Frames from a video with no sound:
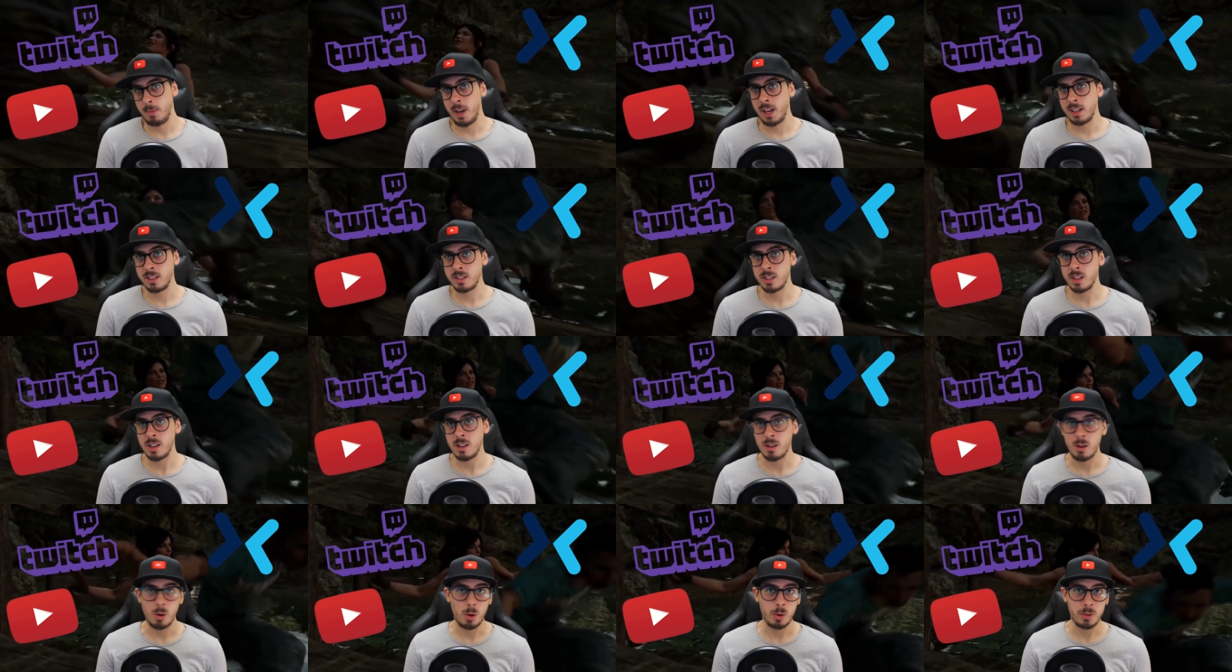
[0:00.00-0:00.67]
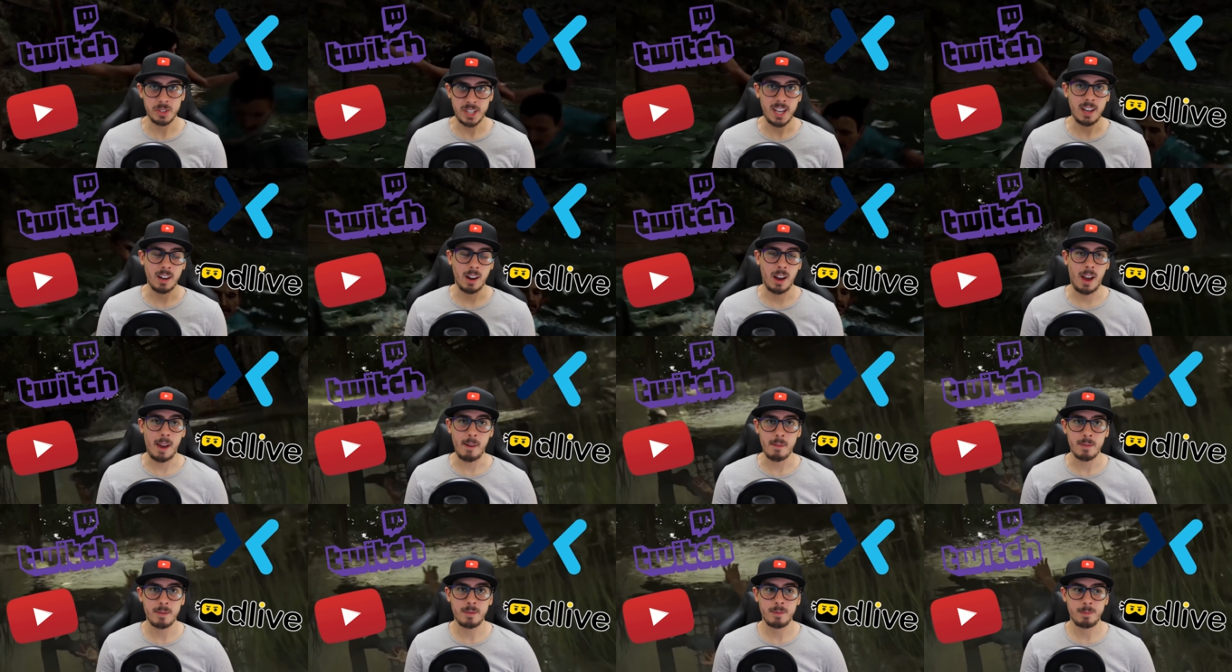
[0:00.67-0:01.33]
Mixer or
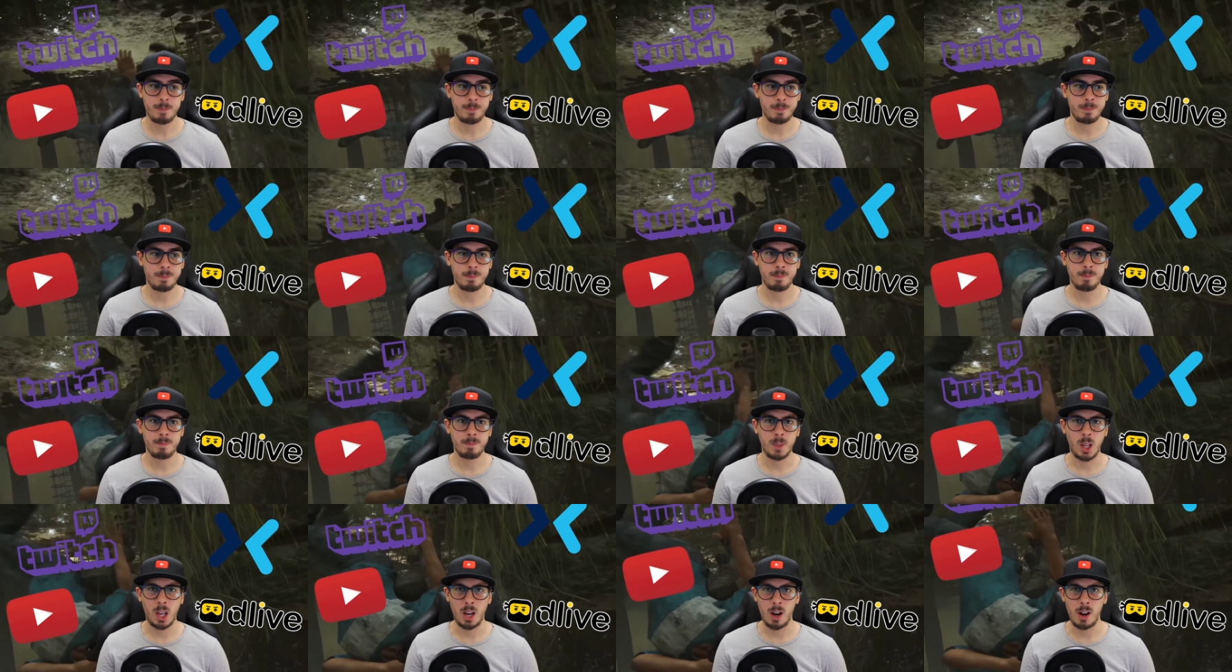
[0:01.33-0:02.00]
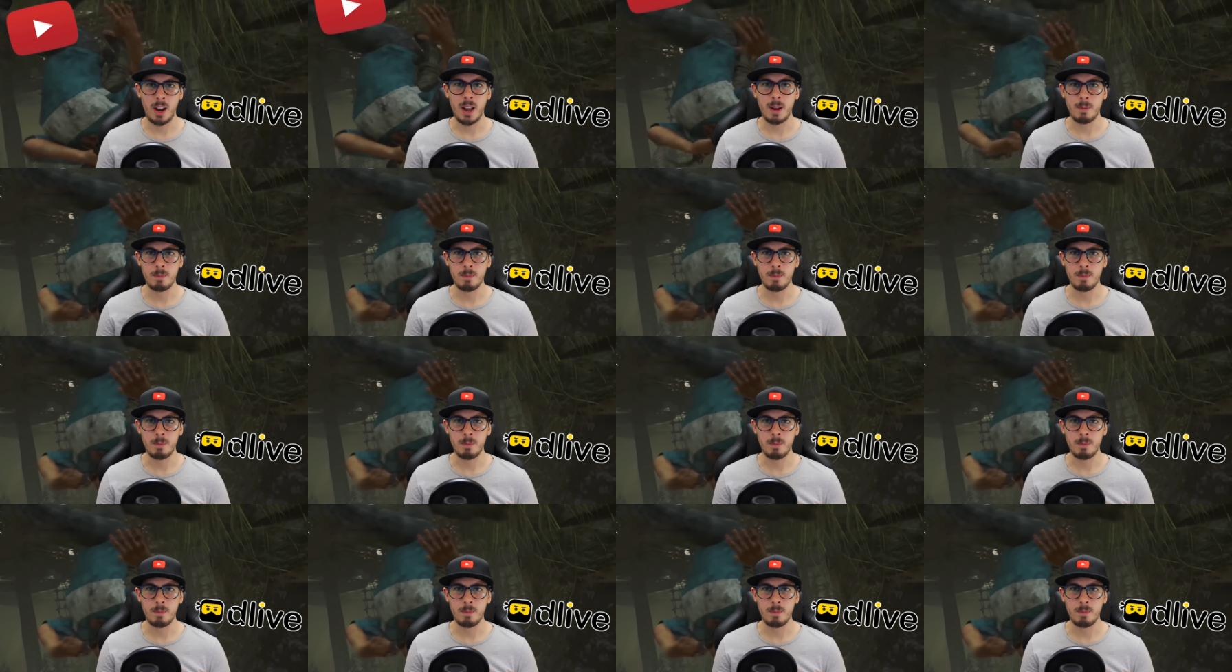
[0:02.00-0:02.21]
DLive. You know,